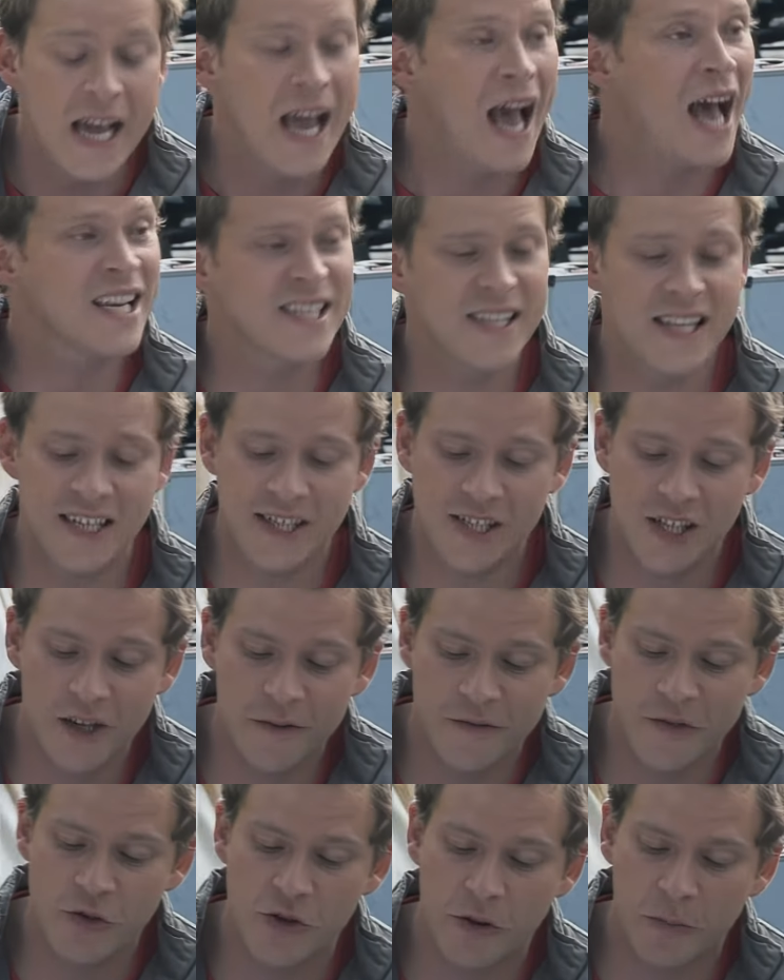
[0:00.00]
As this
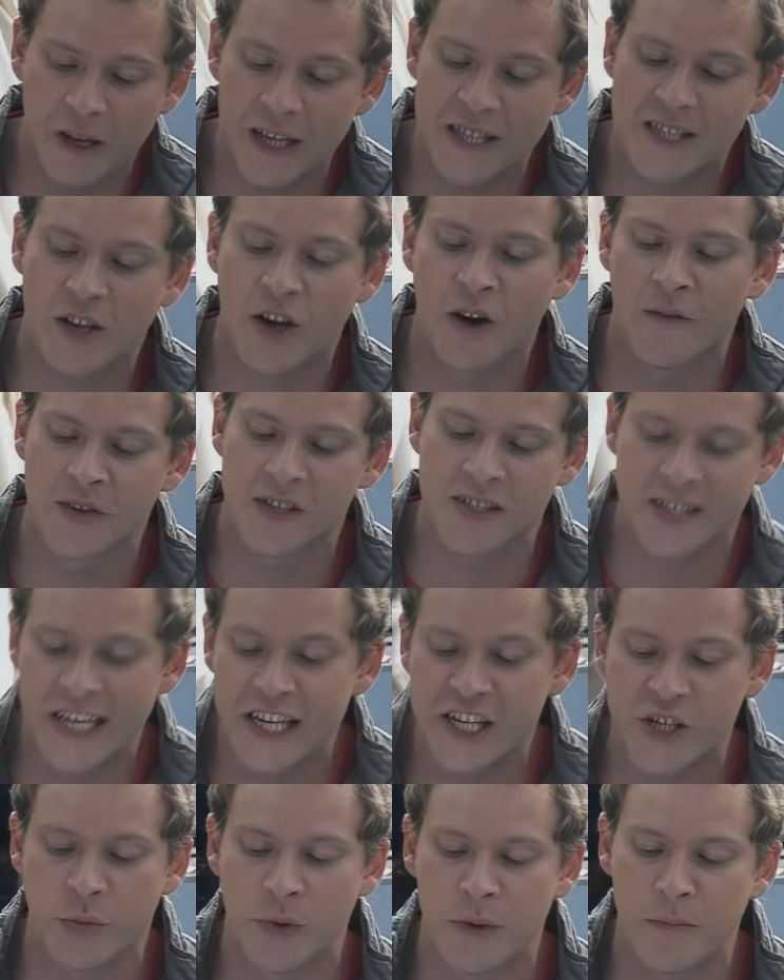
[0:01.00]
served to replace a
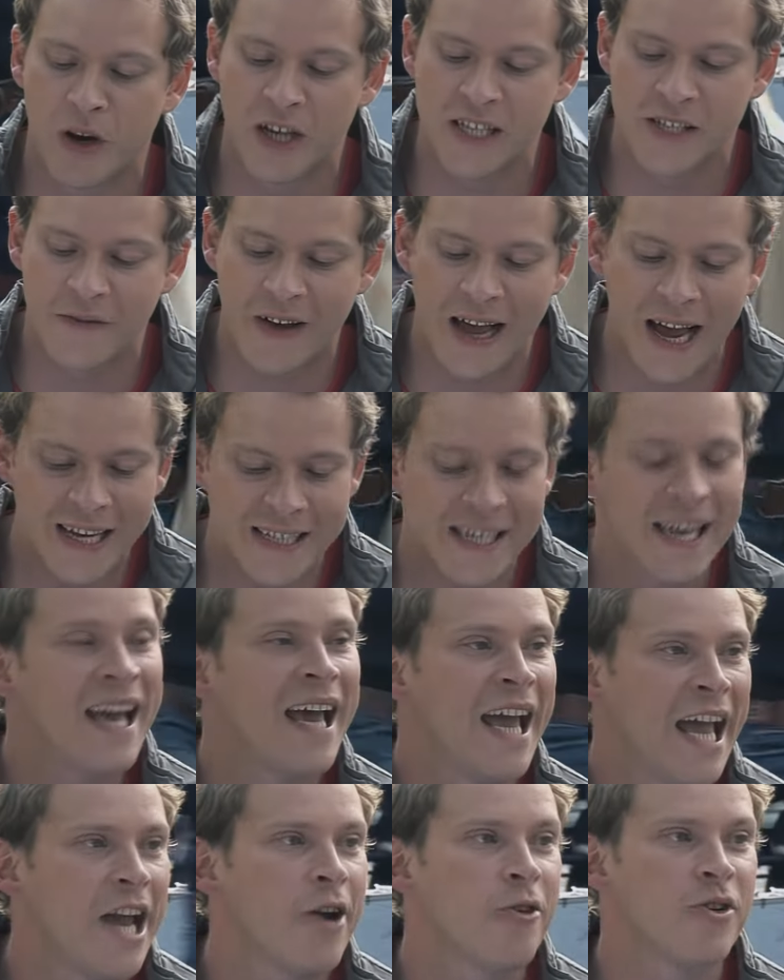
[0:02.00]
conversation we might have had,
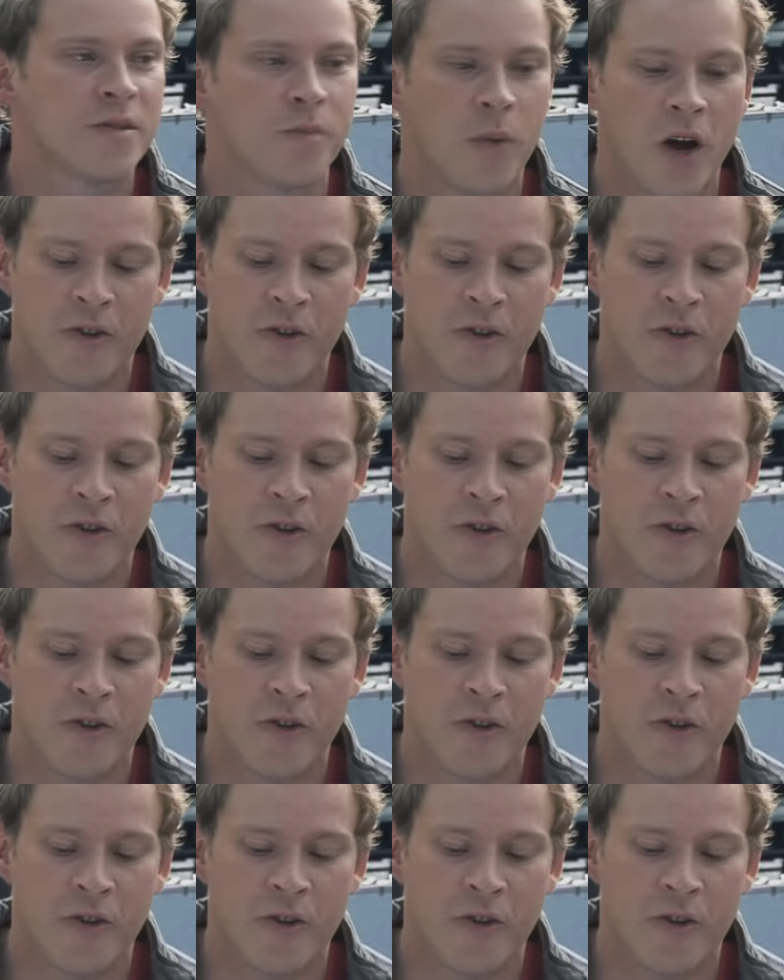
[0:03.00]
here is my